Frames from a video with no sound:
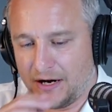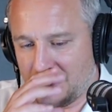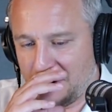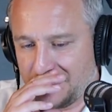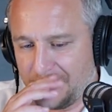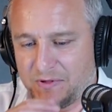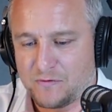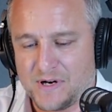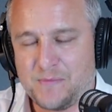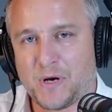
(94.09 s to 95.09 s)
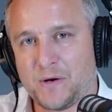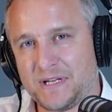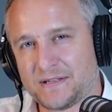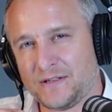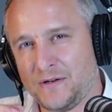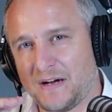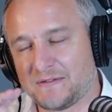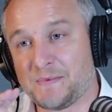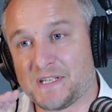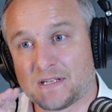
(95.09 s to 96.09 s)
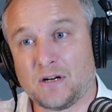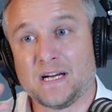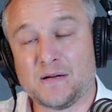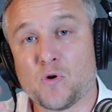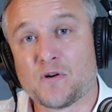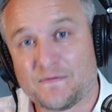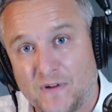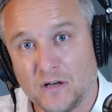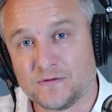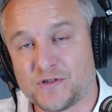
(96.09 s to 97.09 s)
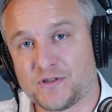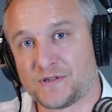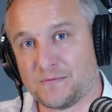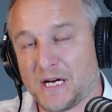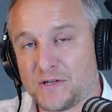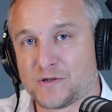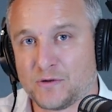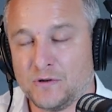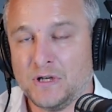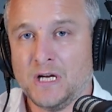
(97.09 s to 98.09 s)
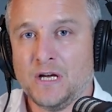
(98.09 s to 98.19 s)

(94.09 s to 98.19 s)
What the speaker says: I'd argue with Greenbone, you have to be slightly more advanced just to make sure